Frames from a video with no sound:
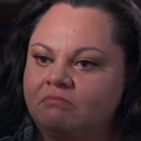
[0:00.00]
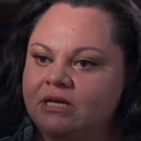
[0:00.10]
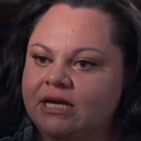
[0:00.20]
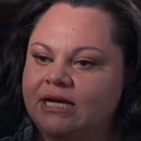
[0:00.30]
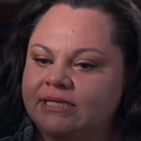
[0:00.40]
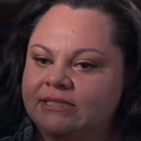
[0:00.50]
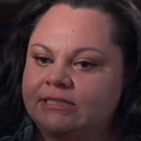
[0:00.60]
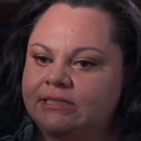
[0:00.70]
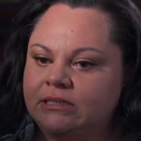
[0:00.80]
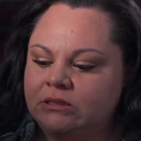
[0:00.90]

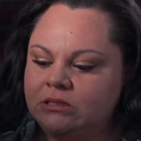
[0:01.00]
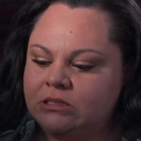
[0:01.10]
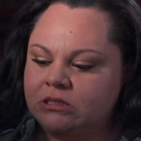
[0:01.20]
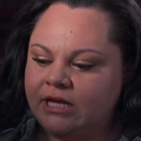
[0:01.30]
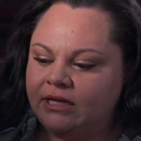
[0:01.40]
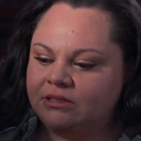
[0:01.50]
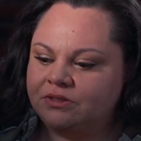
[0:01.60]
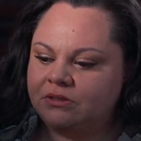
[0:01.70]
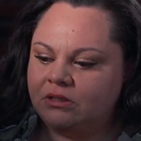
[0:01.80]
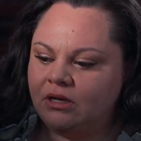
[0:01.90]
Because
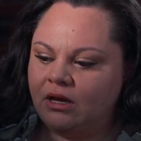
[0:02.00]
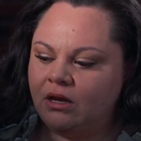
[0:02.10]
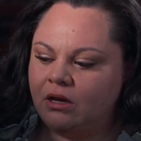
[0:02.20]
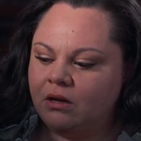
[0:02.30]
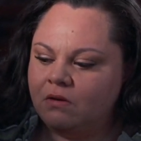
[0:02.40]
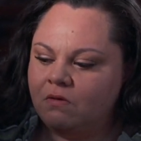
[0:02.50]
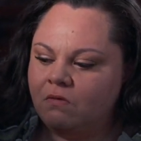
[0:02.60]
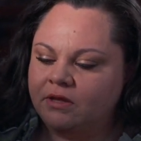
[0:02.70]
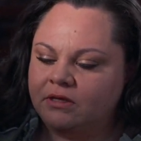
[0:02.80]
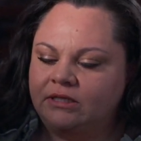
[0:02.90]
that's
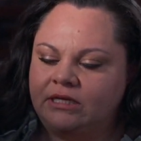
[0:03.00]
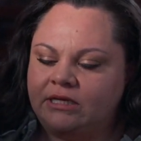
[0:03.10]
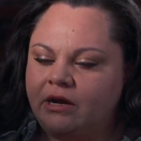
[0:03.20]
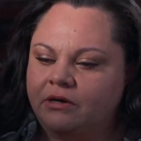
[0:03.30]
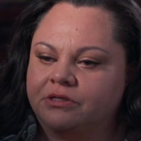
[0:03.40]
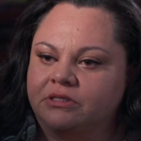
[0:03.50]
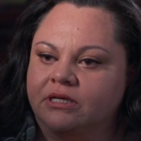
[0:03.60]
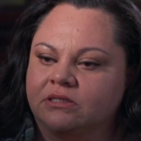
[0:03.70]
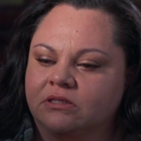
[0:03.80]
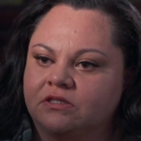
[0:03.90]
what the lead character
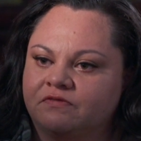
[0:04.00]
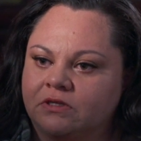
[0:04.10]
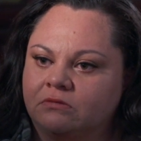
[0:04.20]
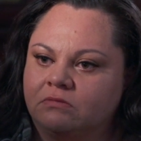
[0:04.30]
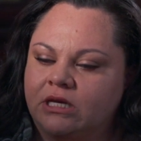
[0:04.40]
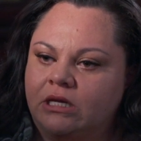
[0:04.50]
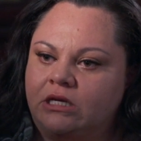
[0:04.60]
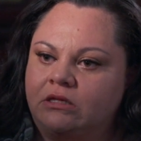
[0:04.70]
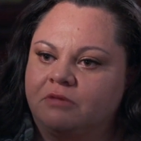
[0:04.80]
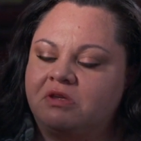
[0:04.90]
does in this film.
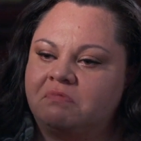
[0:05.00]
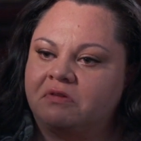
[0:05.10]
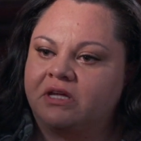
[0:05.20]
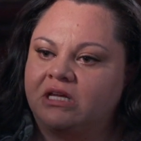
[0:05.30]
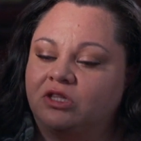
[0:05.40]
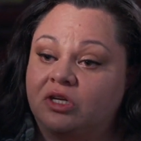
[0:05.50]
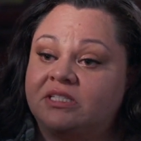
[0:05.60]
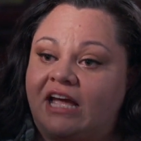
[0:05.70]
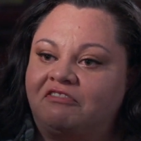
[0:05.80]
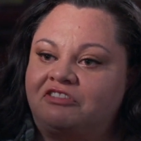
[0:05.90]
And the people that he
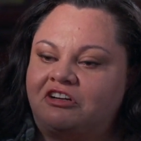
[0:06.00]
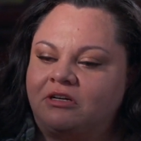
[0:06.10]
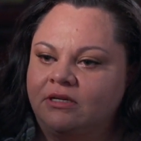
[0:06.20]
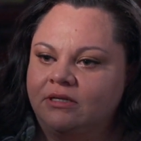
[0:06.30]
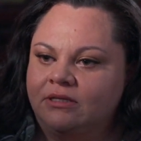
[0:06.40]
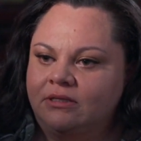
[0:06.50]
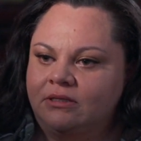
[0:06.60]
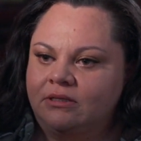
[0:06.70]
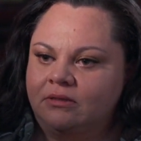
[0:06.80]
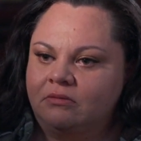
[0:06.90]
looks after
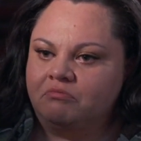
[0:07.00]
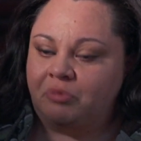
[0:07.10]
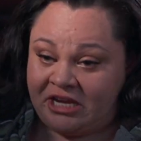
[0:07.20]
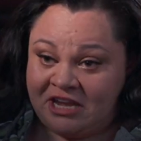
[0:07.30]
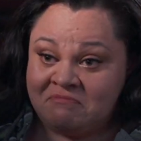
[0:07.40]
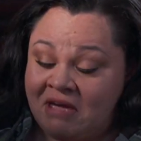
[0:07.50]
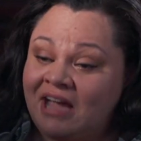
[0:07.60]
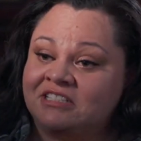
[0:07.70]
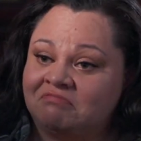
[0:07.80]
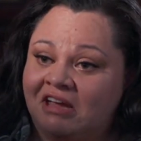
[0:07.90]
bring him
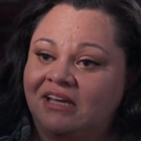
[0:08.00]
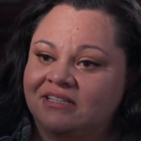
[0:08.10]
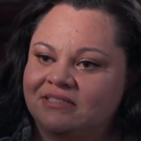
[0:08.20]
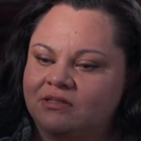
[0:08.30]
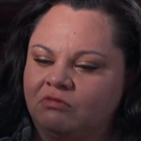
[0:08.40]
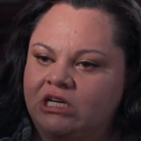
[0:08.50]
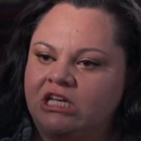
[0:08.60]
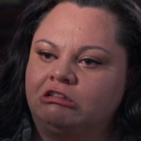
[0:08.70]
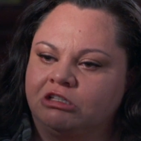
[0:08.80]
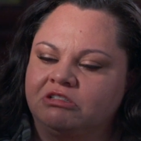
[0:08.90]
back to base when
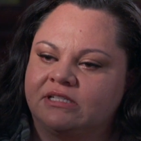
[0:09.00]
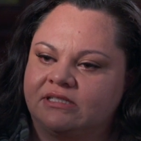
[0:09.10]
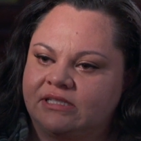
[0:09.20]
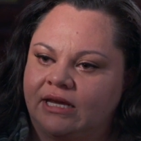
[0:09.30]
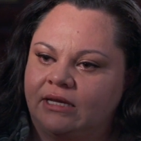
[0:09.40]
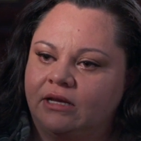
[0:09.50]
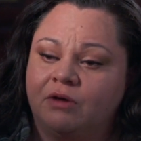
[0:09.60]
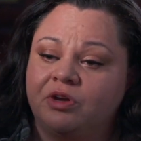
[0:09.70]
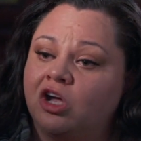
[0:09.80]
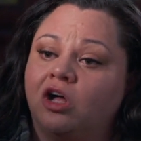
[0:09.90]
he loses sight.
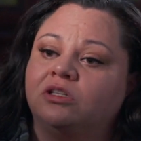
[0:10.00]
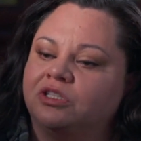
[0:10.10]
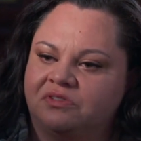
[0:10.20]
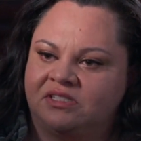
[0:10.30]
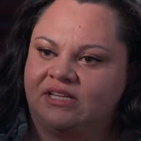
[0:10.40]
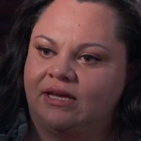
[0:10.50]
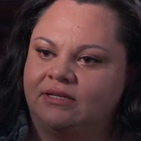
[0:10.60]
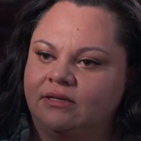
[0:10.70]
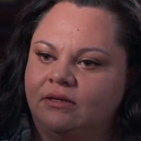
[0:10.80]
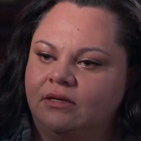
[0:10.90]
And we all lose
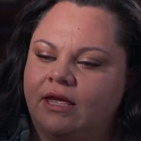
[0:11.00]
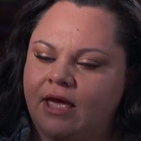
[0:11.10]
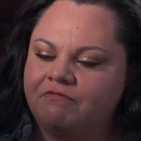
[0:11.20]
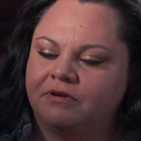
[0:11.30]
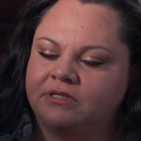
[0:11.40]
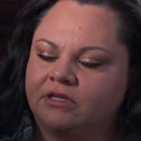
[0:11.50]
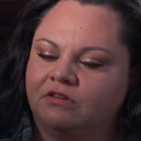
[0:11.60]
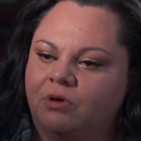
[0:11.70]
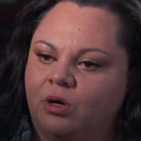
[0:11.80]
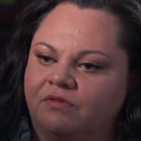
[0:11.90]
sight. Every
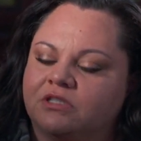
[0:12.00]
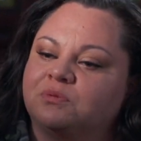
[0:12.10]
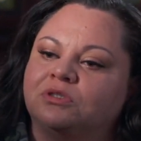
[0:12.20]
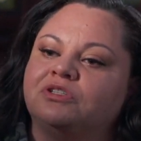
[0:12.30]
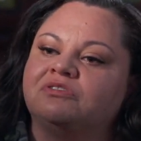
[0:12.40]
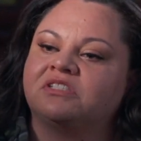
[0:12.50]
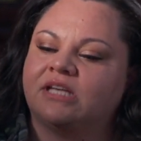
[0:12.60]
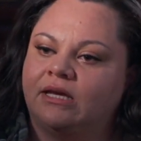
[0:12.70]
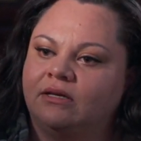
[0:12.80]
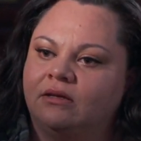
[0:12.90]
single one of us will lose
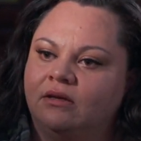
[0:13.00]
sight